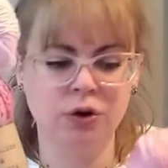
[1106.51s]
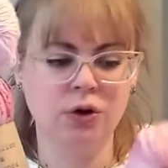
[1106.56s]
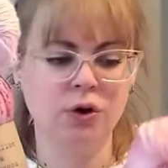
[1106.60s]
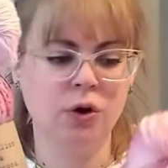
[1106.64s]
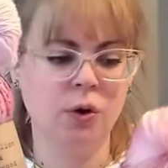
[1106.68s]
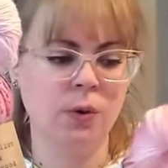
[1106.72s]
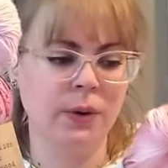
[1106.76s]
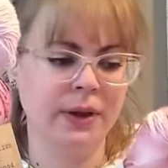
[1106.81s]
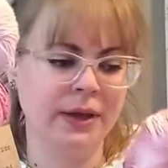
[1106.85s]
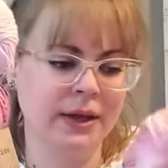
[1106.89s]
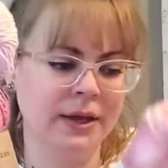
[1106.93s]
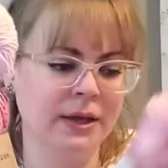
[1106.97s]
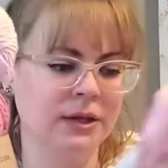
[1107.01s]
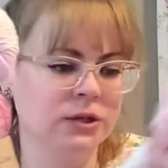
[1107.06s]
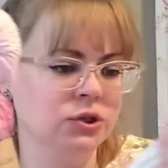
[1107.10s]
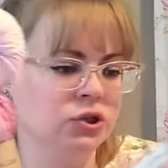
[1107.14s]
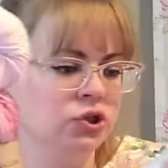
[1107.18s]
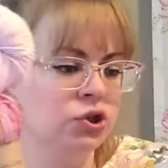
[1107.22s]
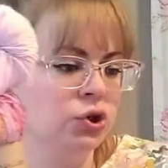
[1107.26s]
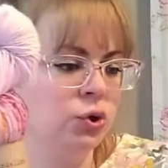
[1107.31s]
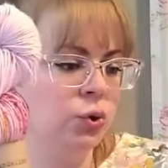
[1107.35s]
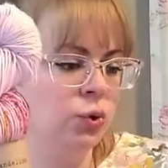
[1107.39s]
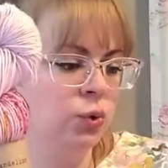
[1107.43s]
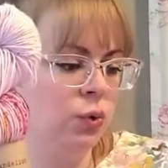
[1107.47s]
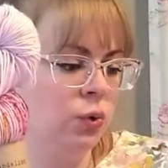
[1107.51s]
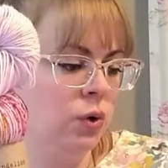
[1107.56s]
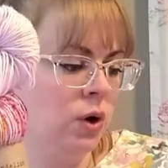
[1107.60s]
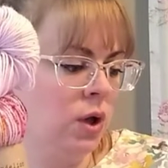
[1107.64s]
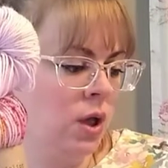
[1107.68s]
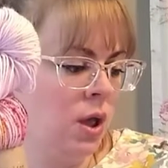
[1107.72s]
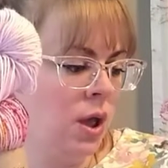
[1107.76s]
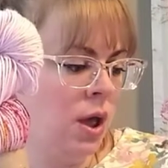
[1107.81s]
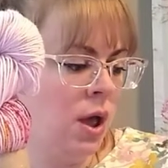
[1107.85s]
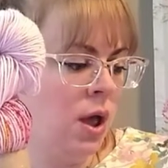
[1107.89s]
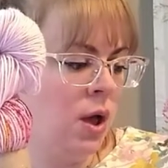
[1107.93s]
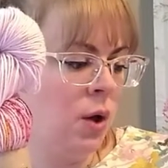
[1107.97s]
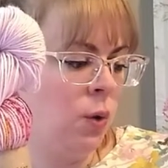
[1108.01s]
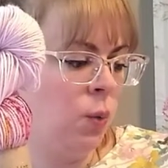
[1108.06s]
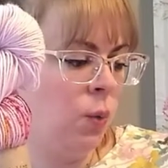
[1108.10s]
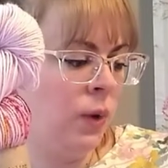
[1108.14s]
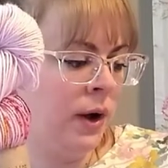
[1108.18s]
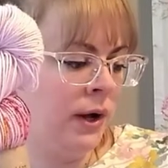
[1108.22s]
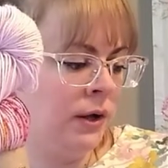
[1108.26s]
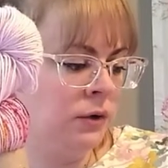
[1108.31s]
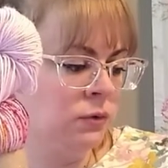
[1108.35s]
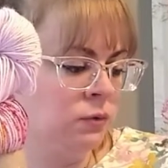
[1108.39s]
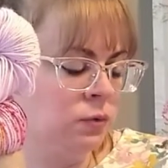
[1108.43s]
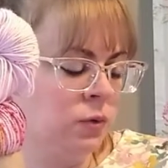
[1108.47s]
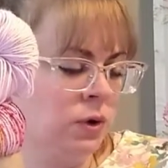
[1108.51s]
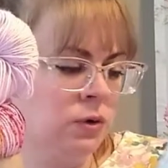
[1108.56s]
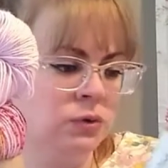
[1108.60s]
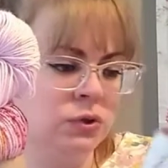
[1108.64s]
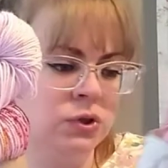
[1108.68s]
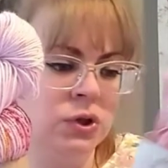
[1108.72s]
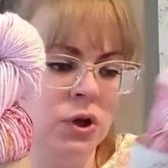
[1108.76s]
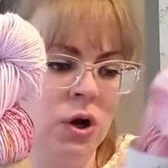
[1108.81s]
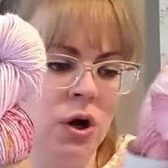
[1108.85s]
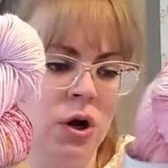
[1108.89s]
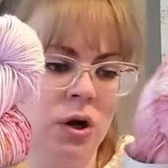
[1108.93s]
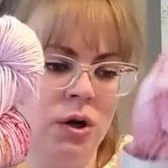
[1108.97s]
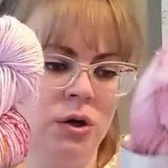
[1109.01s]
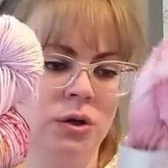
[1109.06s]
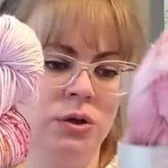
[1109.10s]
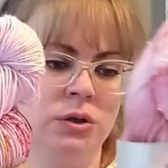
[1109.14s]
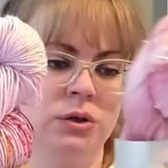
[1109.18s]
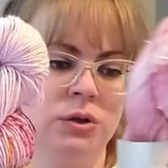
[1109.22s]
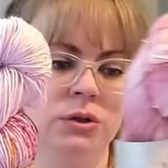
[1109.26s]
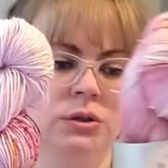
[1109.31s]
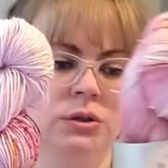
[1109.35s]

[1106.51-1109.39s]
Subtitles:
going into Wild Rose Yarn,